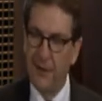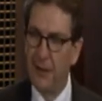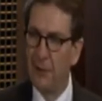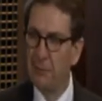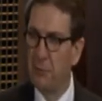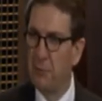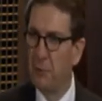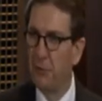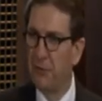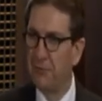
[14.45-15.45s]
You may
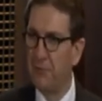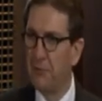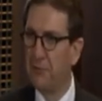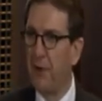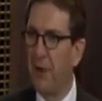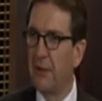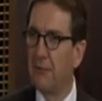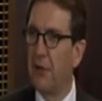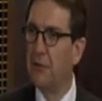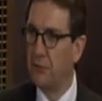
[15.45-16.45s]
pull this from the
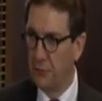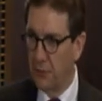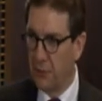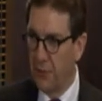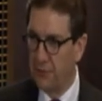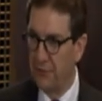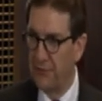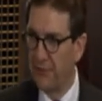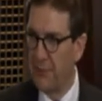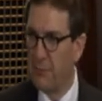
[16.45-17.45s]
file of unusual
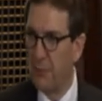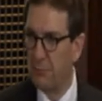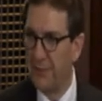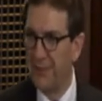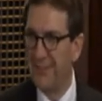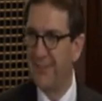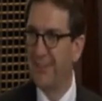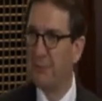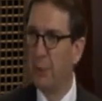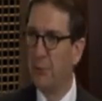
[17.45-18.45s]
questions that come up in
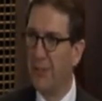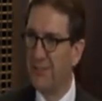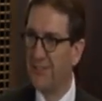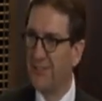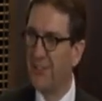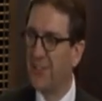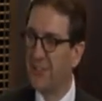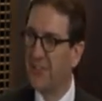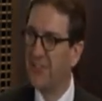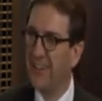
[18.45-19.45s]
appropriations
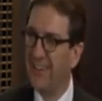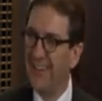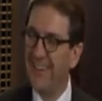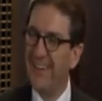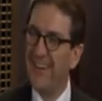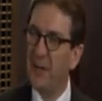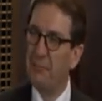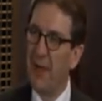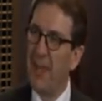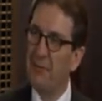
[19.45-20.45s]
hearings.
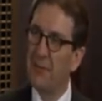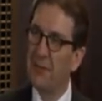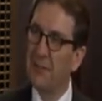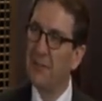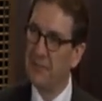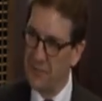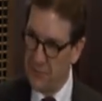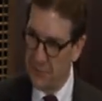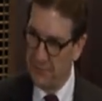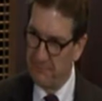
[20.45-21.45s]
I have a
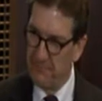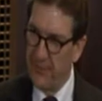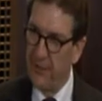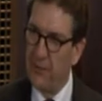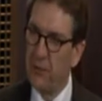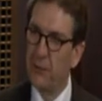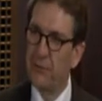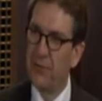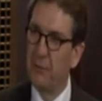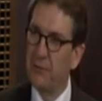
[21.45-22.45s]
constituent who
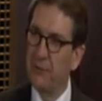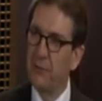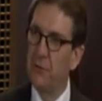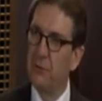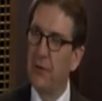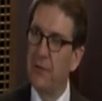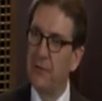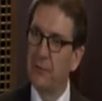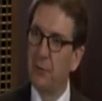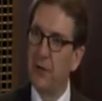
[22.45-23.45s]
is attempting to
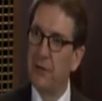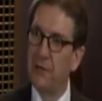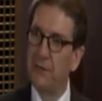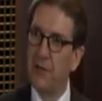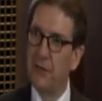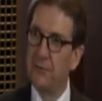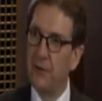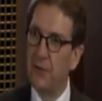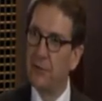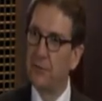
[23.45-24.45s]
raise awareness and
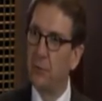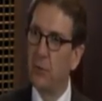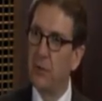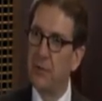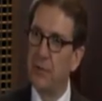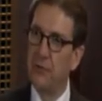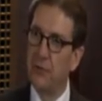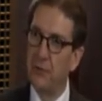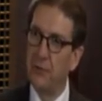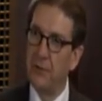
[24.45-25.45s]
funds for
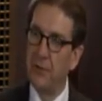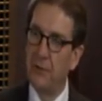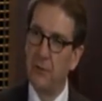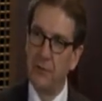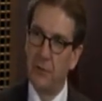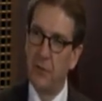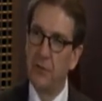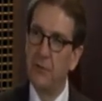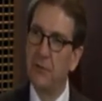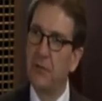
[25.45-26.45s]
injured,
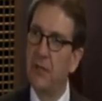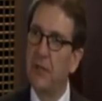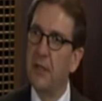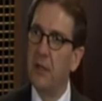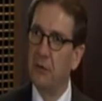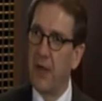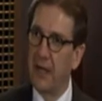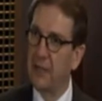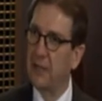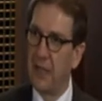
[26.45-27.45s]
returned
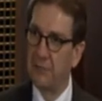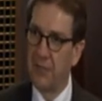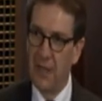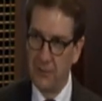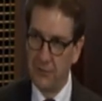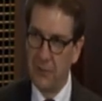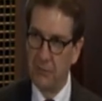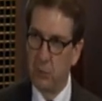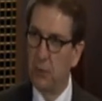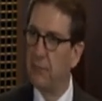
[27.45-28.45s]
Iraqi and
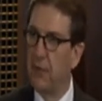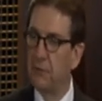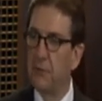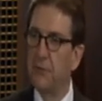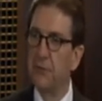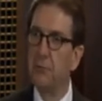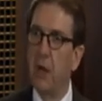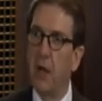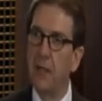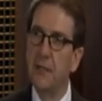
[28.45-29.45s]
Afghanistan war veterans
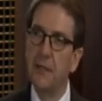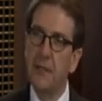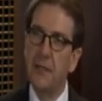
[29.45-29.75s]
by